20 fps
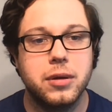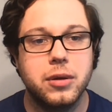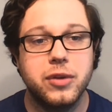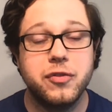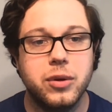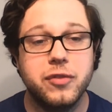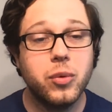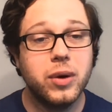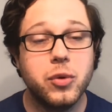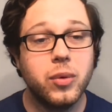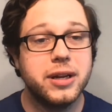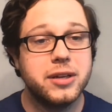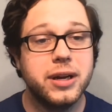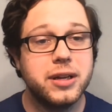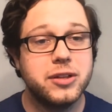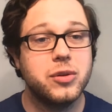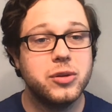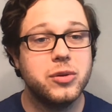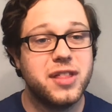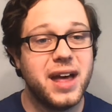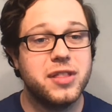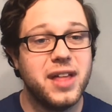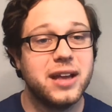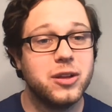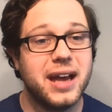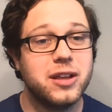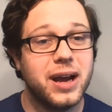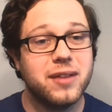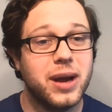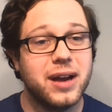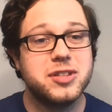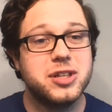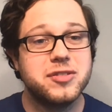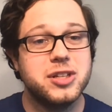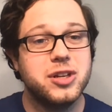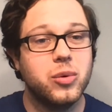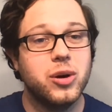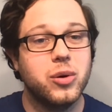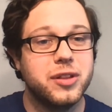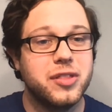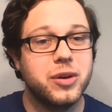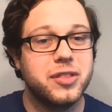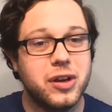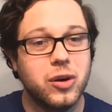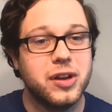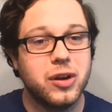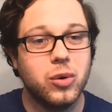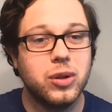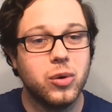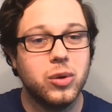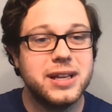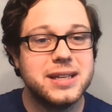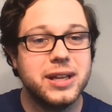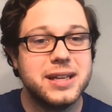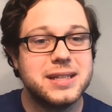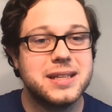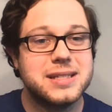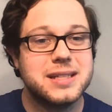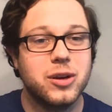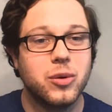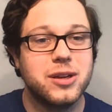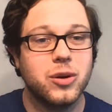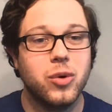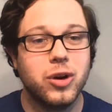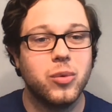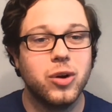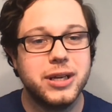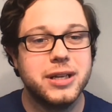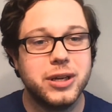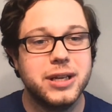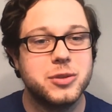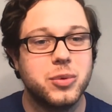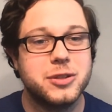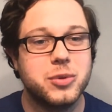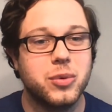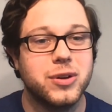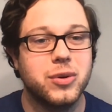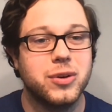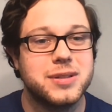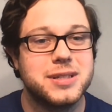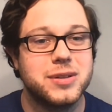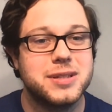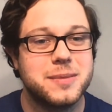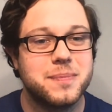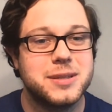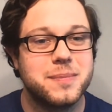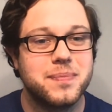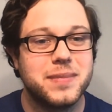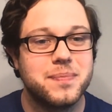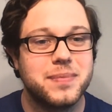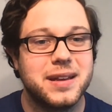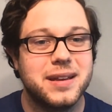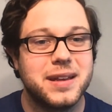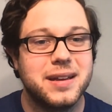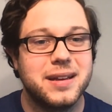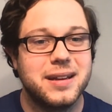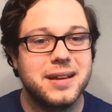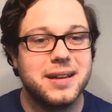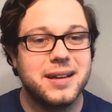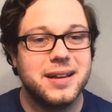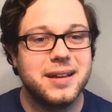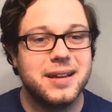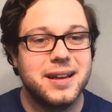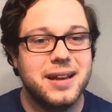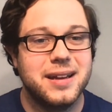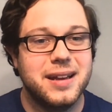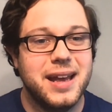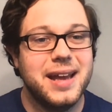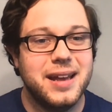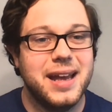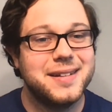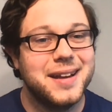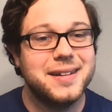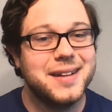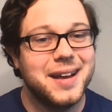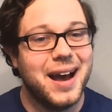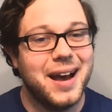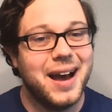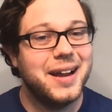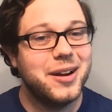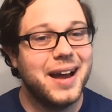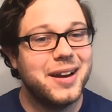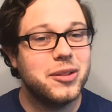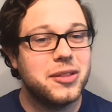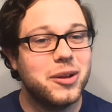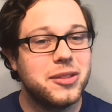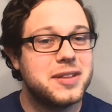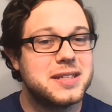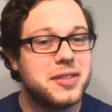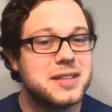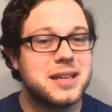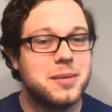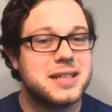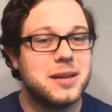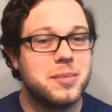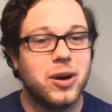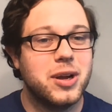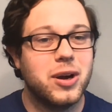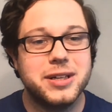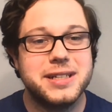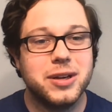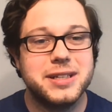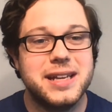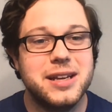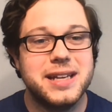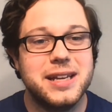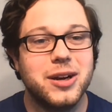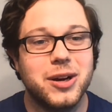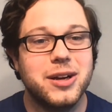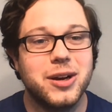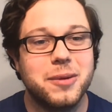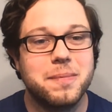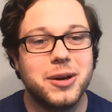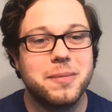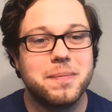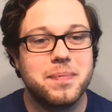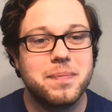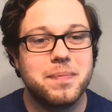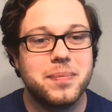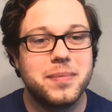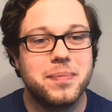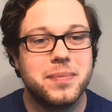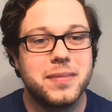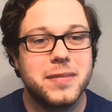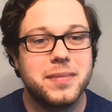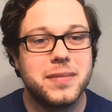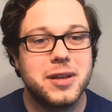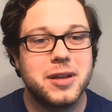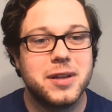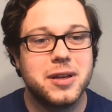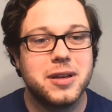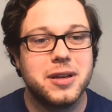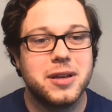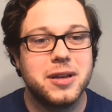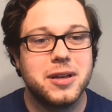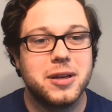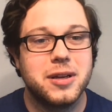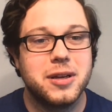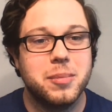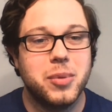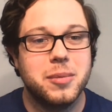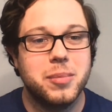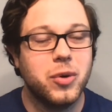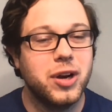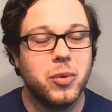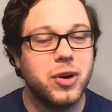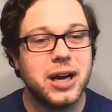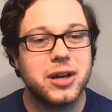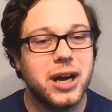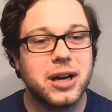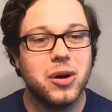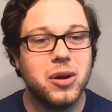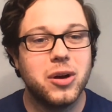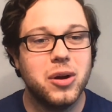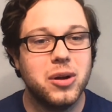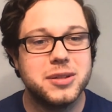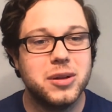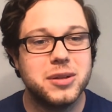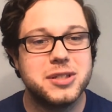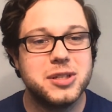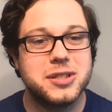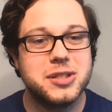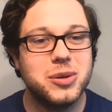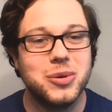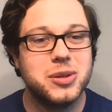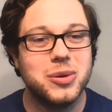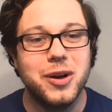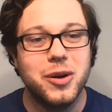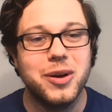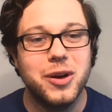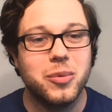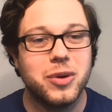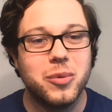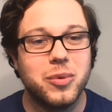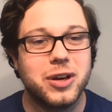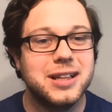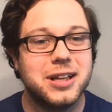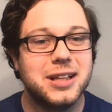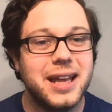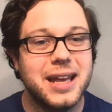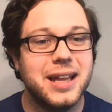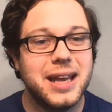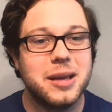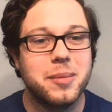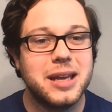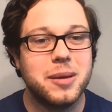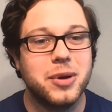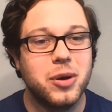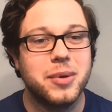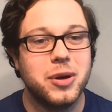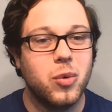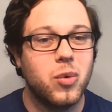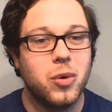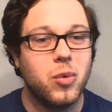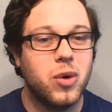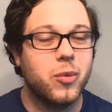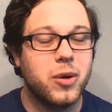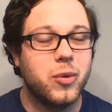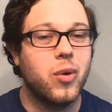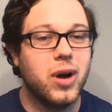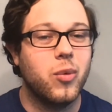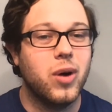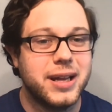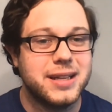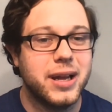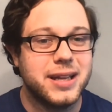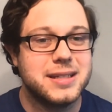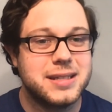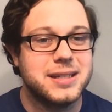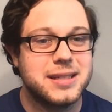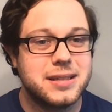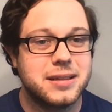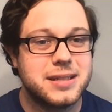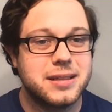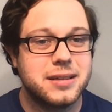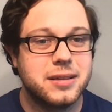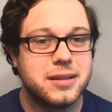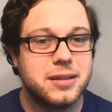If you want to do that, you have to know what the goal is that you're working towards. And I know that this can be hard to hear, but we're not called to reclaim what was.